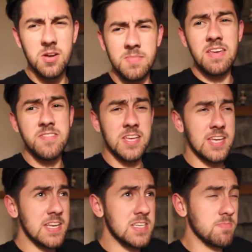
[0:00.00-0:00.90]
I'm leaving
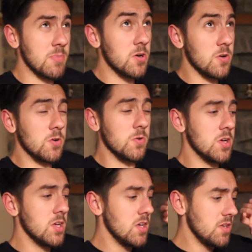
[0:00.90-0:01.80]
again
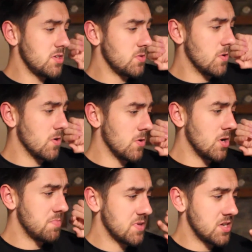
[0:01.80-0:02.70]
tomorrow to
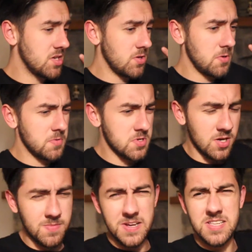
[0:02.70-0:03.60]
go up to
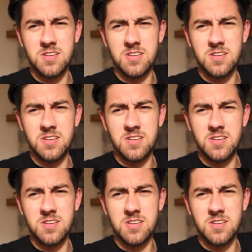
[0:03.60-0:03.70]
Dublin.